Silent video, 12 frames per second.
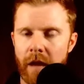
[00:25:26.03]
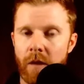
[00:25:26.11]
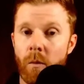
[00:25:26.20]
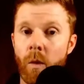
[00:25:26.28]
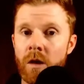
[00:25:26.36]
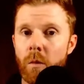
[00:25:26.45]

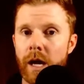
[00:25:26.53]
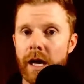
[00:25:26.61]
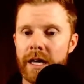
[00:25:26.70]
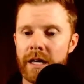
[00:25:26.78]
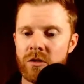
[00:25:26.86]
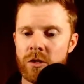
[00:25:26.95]
One way
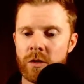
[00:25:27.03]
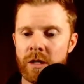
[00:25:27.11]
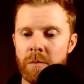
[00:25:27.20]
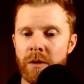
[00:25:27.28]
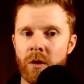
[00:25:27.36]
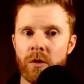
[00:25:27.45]
is you can
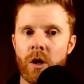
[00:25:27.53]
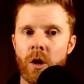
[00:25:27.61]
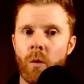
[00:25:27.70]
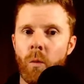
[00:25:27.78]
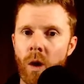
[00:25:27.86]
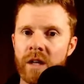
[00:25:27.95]
build
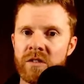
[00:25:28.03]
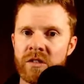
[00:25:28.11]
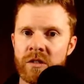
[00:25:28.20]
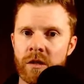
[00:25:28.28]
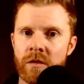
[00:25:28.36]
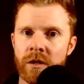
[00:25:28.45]
one
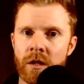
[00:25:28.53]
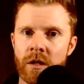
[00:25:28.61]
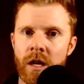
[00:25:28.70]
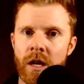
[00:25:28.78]
server